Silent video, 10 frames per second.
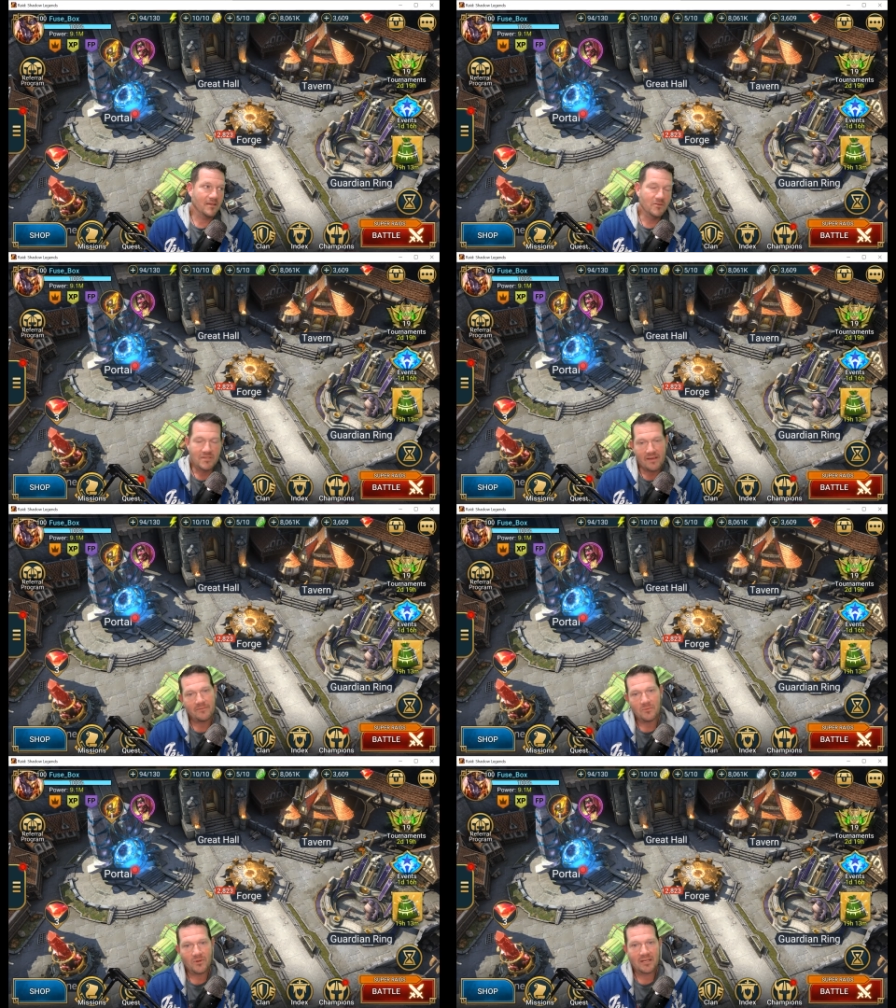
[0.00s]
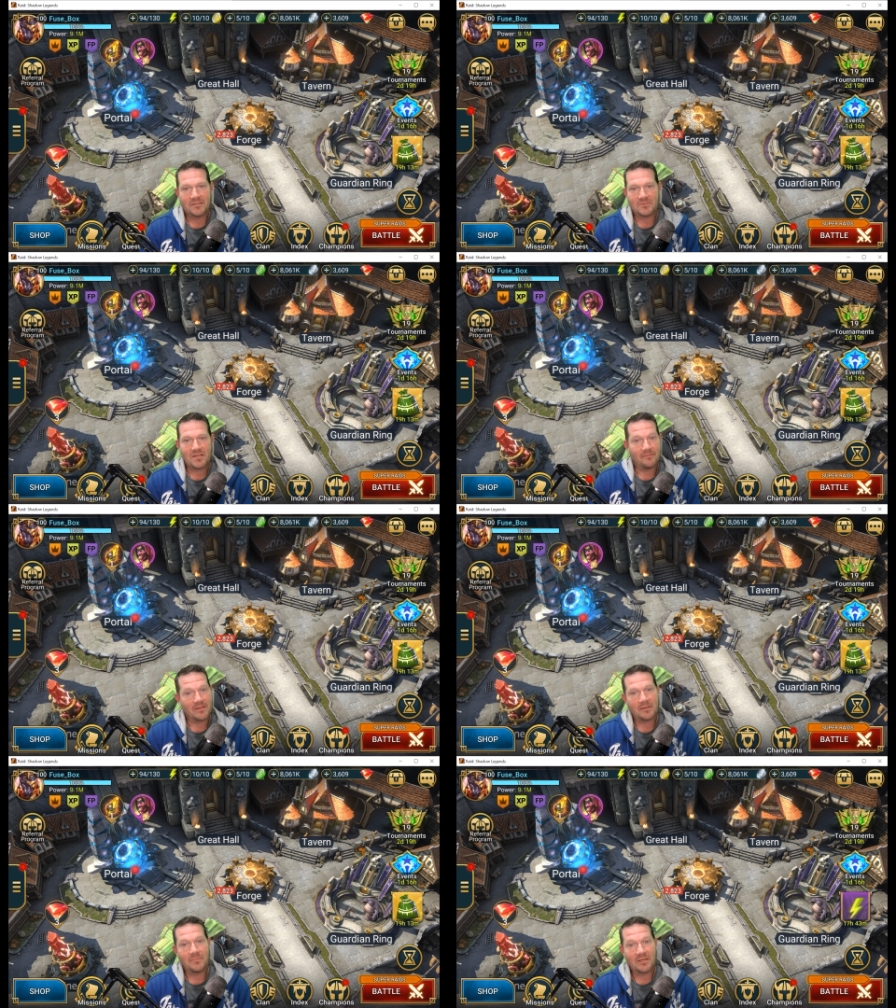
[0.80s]
you definitely want to get those
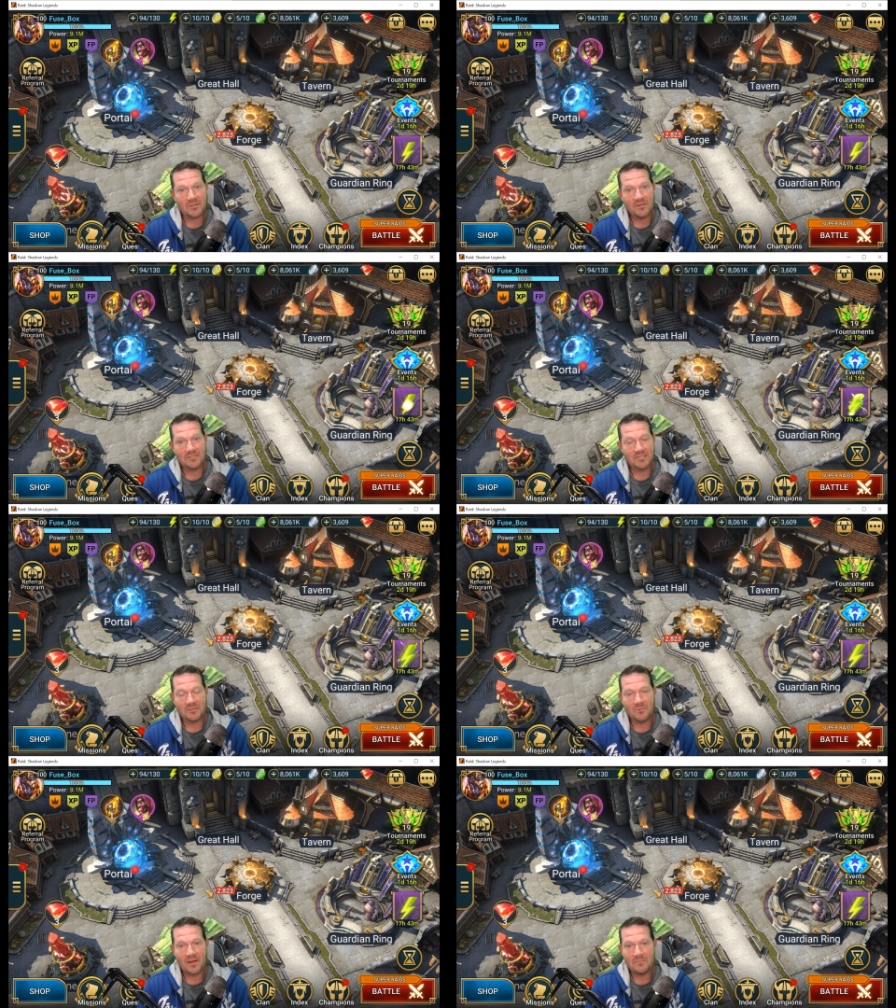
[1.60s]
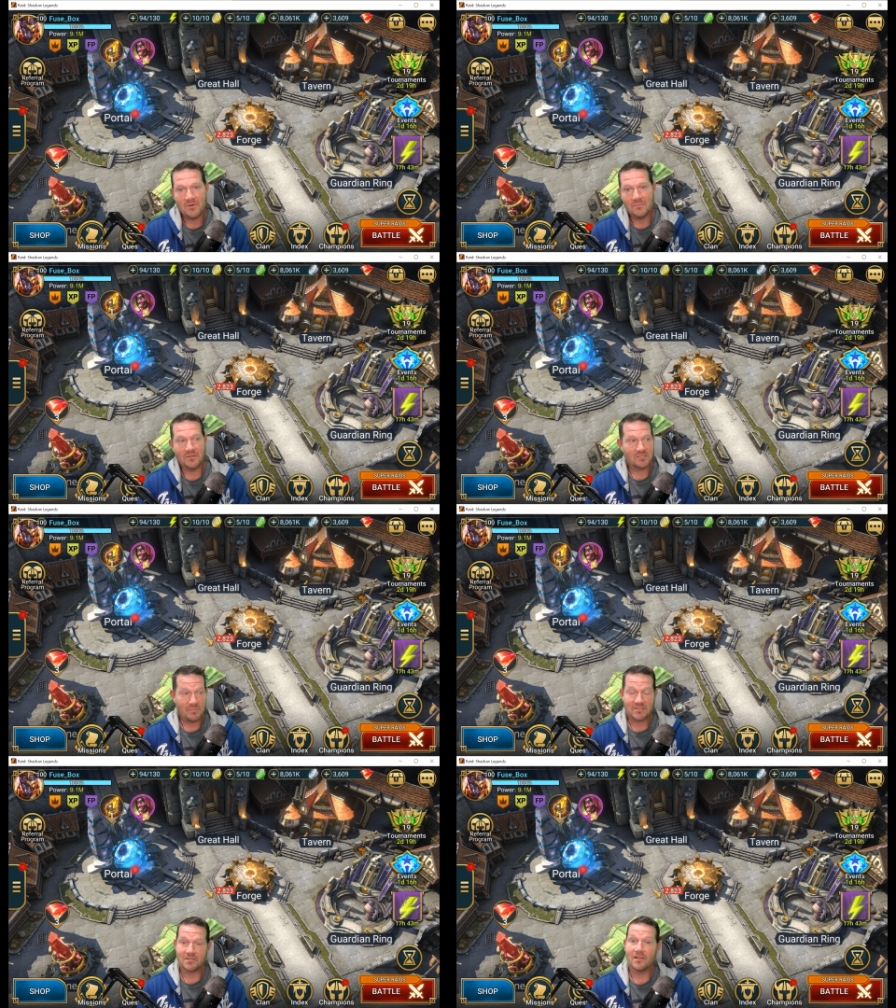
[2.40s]
off. They can be clutch at the right moment,
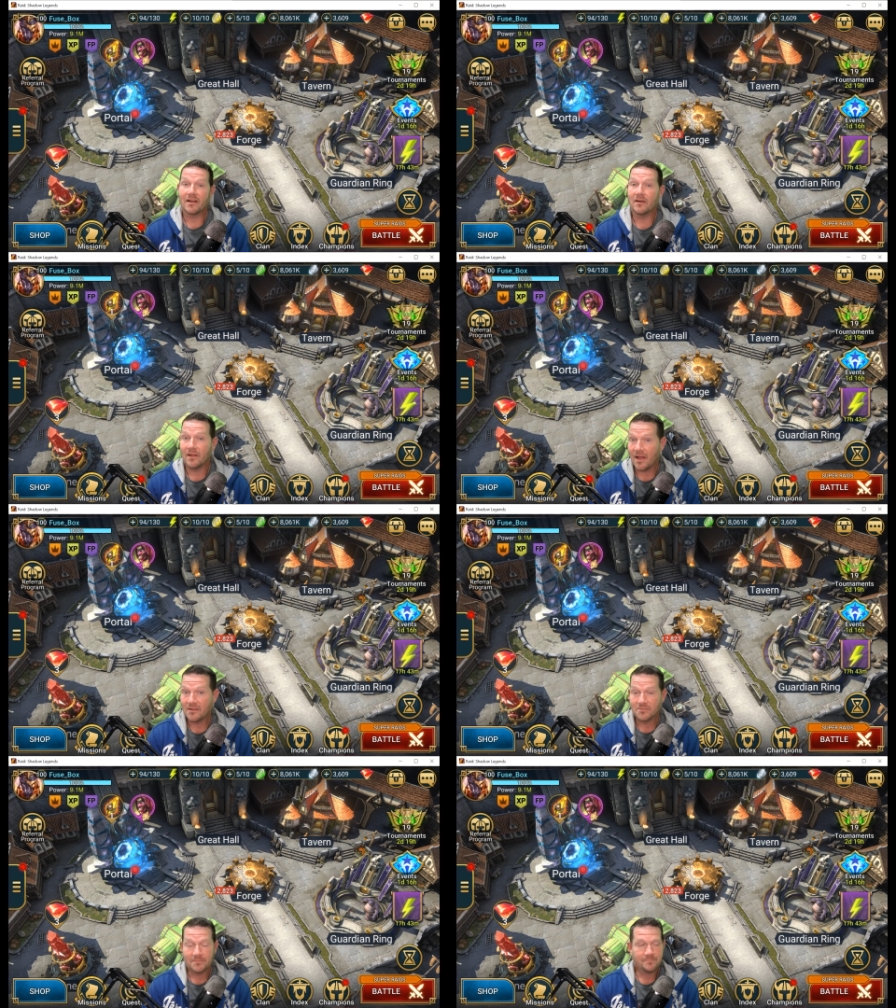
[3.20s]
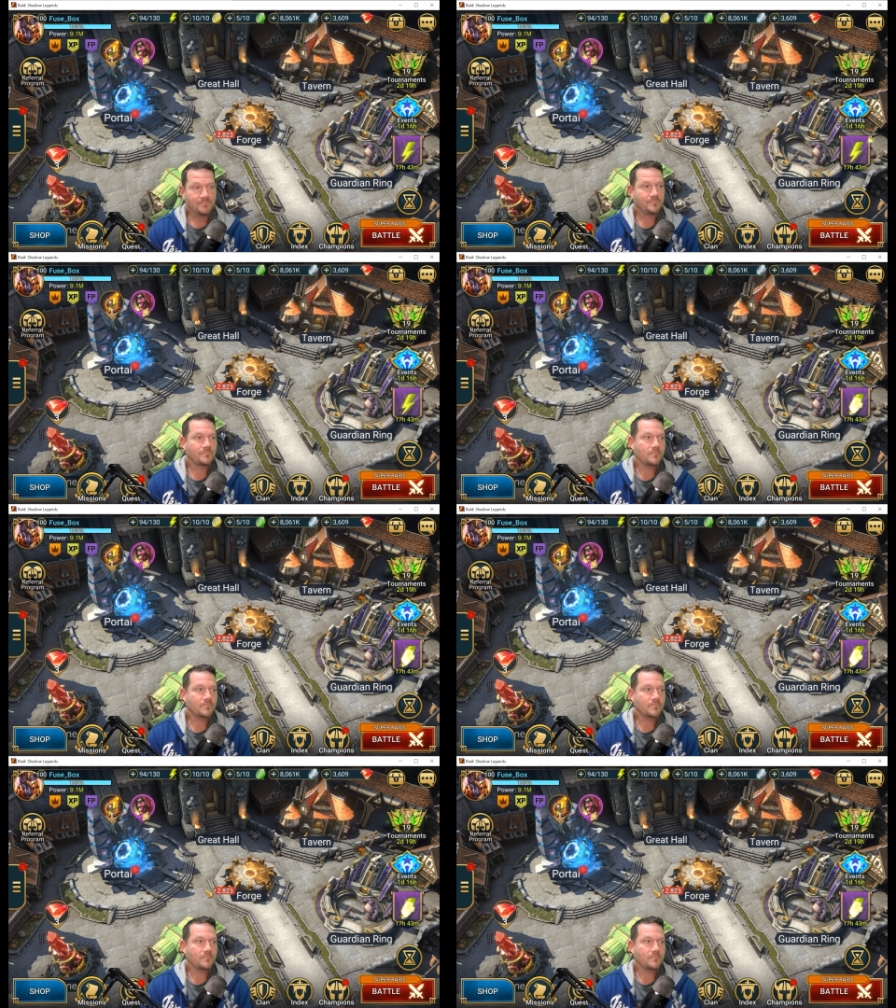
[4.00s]
especially like on Hydra.